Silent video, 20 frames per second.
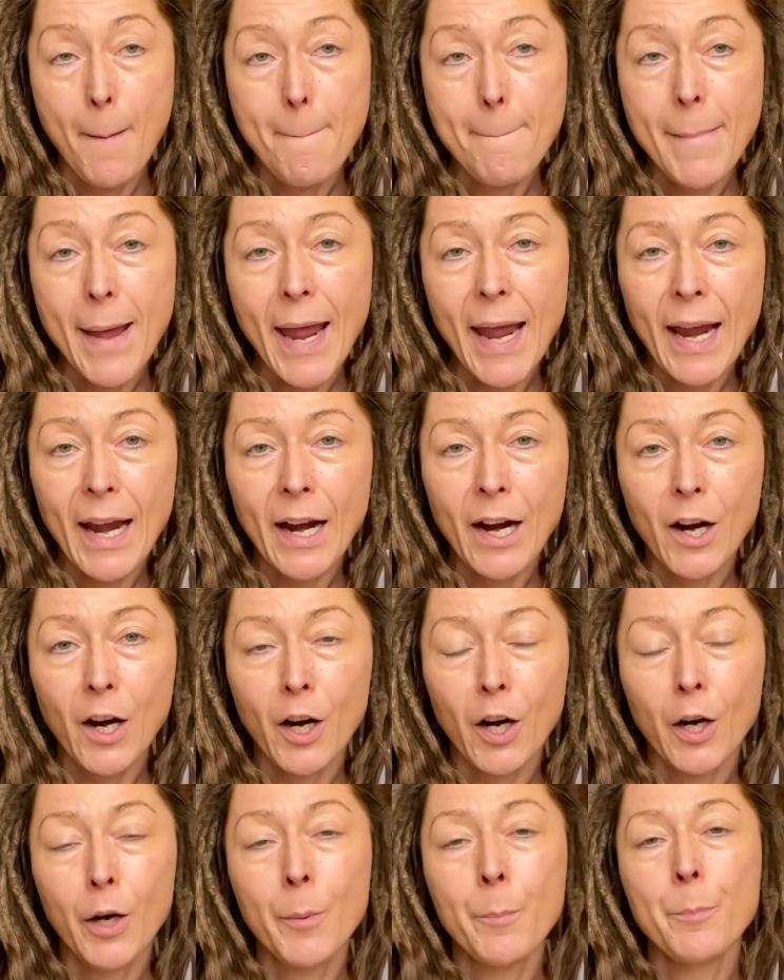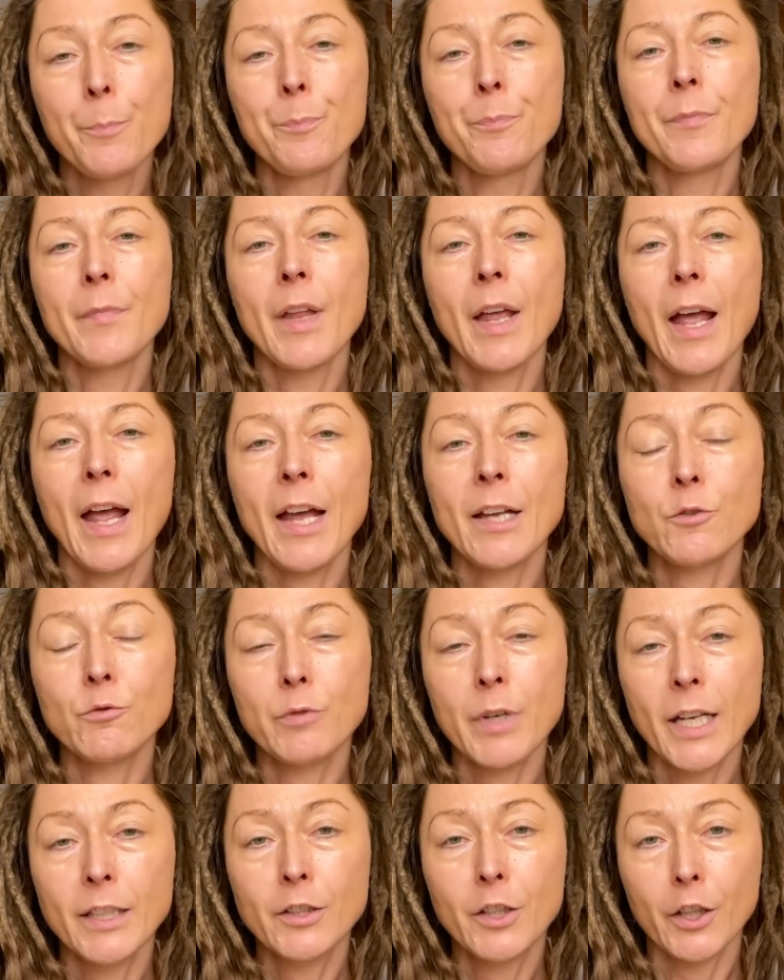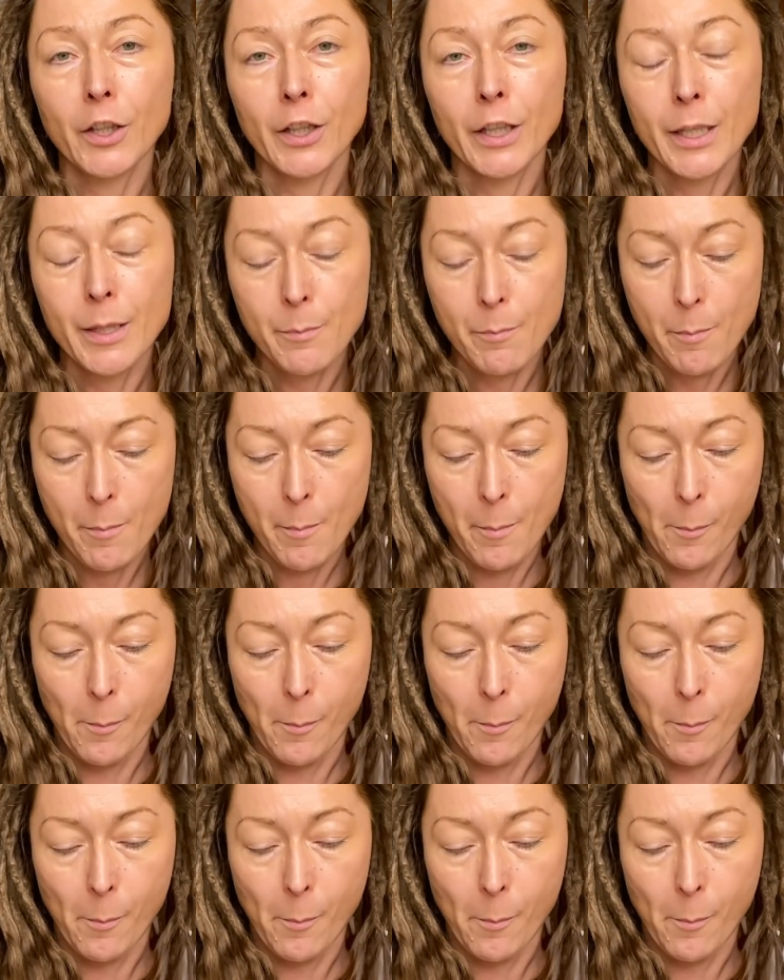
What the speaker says: pear, and red currant.